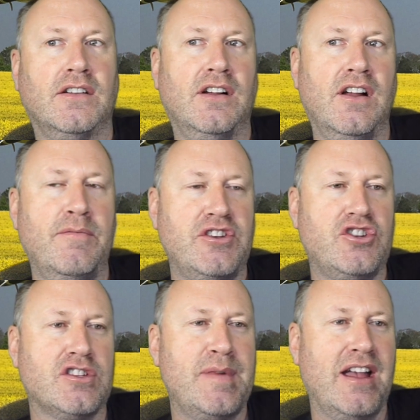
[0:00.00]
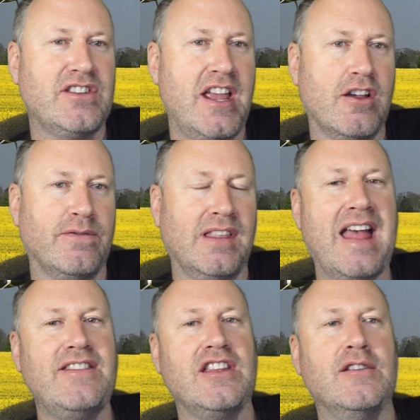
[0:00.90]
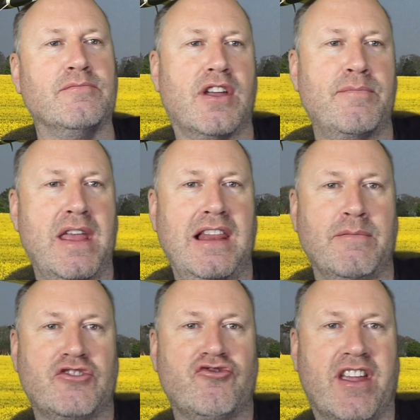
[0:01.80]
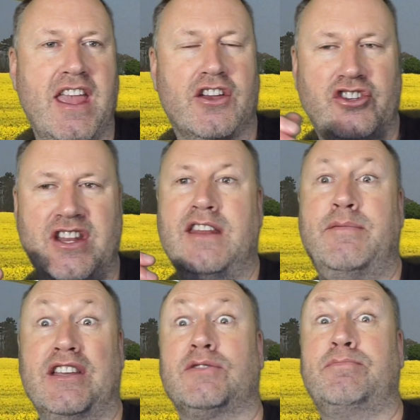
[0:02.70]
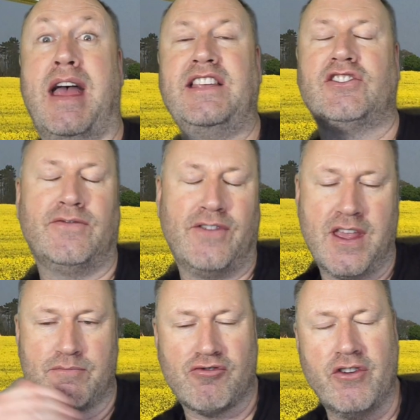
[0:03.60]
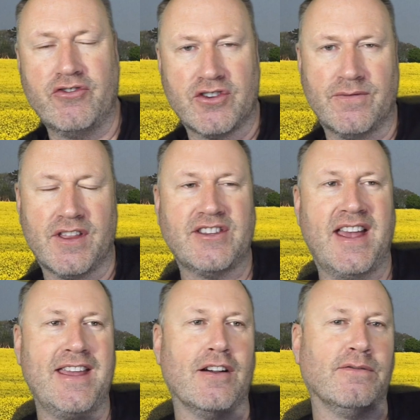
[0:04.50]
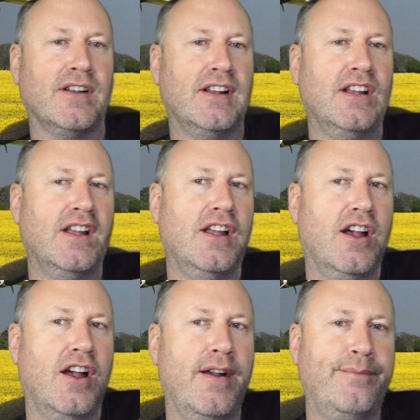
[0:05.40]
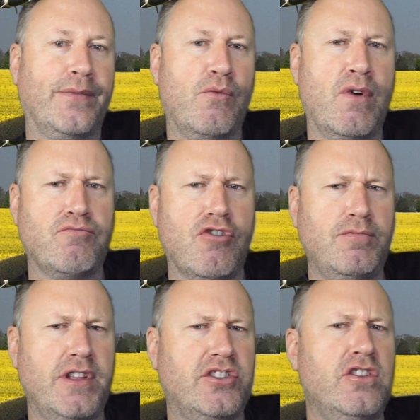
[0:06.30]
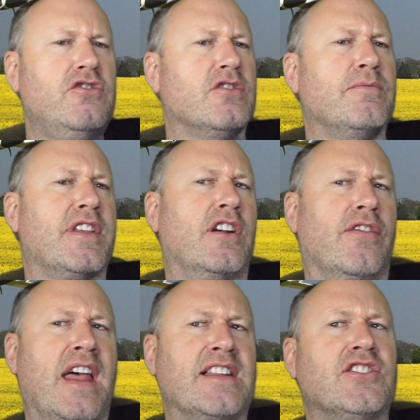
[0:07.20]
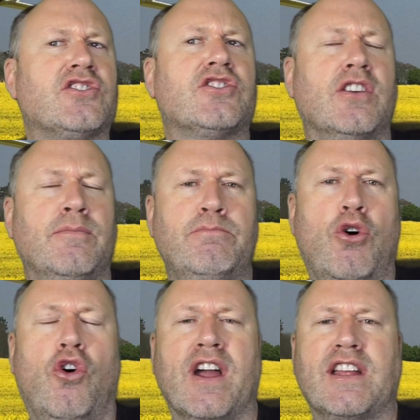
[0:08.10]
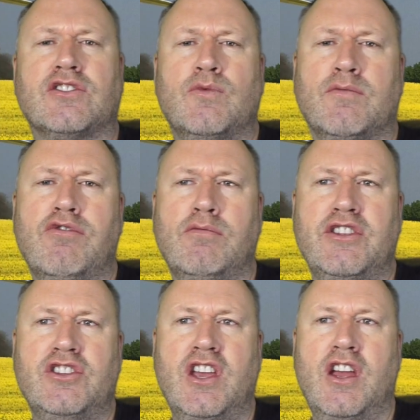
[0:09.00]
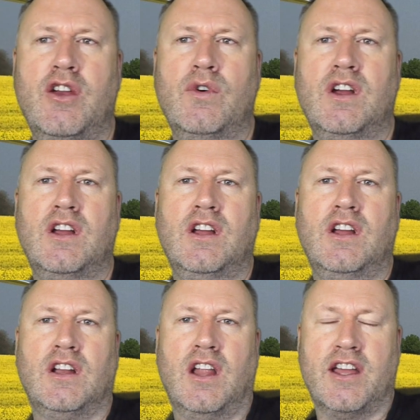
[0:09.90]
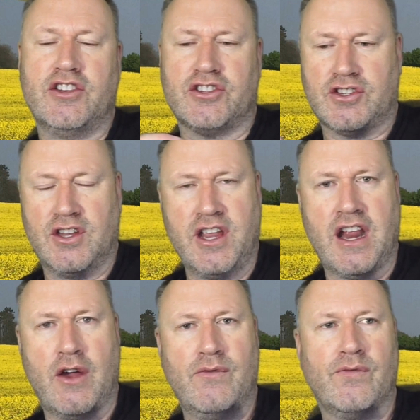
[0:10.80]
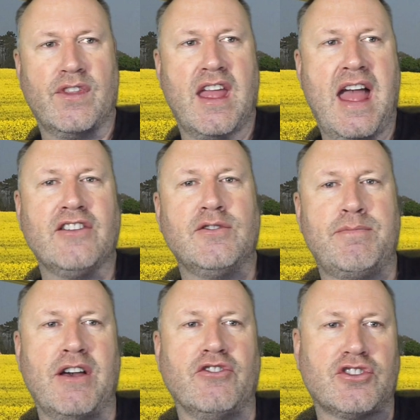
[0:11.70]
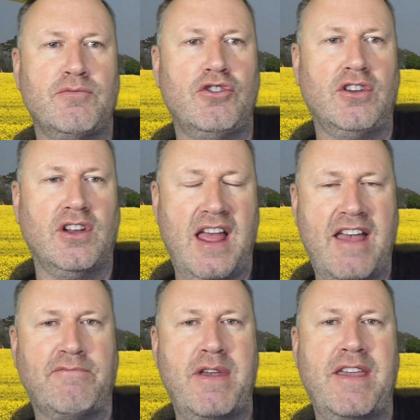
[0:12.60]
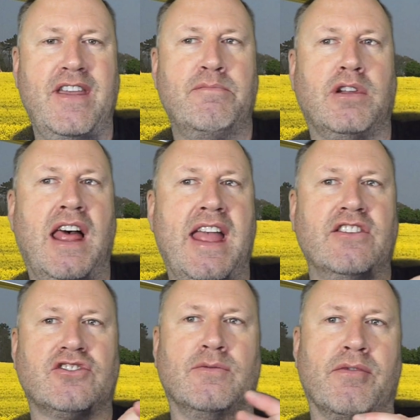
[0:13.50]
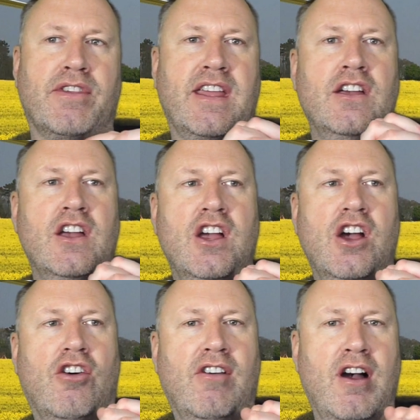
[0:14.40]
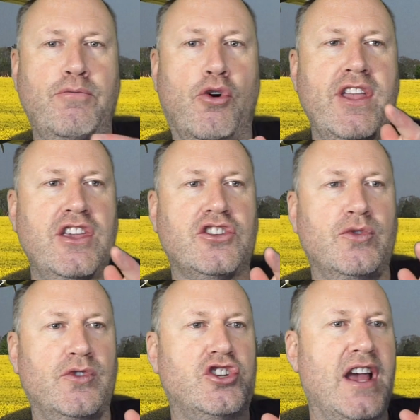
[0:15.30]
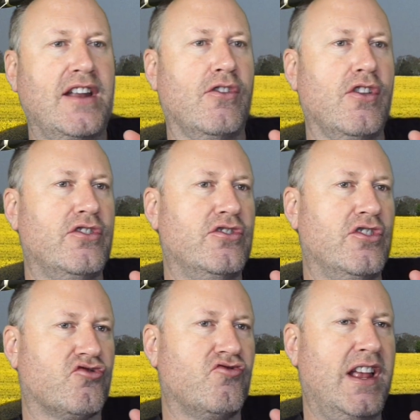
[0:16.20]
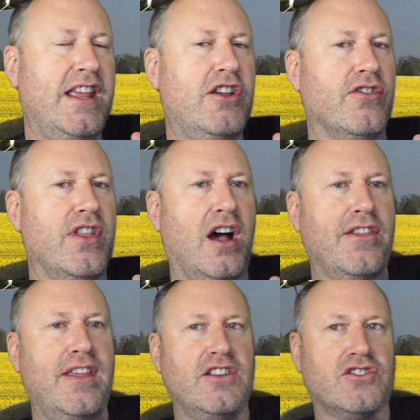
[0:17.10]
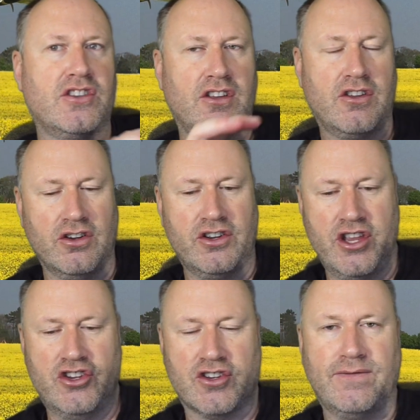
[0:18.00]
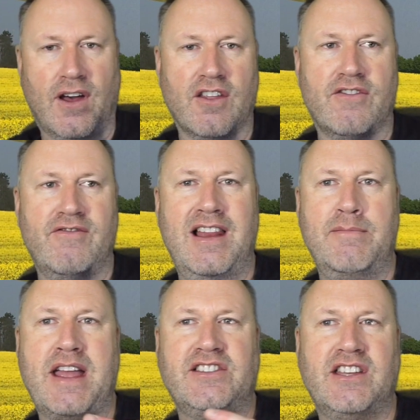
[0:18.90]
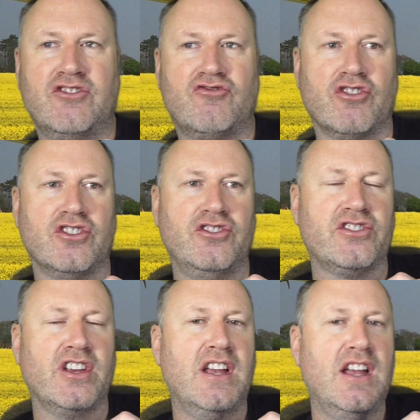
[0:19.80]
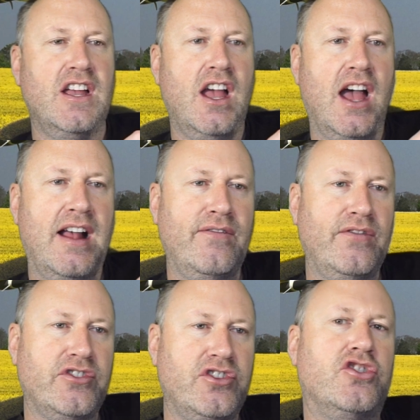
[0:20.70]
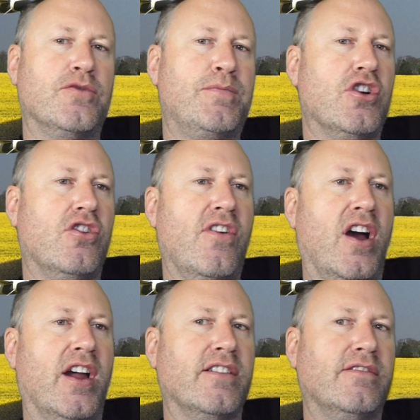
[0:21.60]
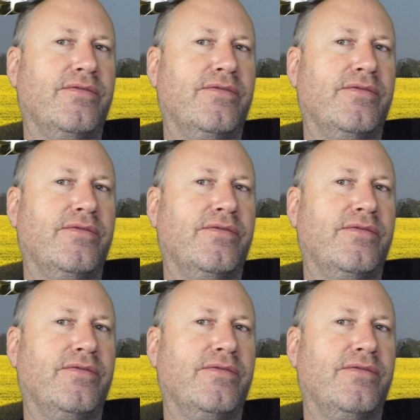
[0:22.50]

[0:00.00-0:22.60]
It's just about takeoff and landing, and can be a little bit trickier because you need a bit of space for the approach and for the takeoff. And we'll probably do something on that at some point. We'll probably do, like, you know, how to build a small FPV plane or something. Or I'll point you to a channel that's really good, that I think's good, and you just follow the really basic instructions, and you should be all right.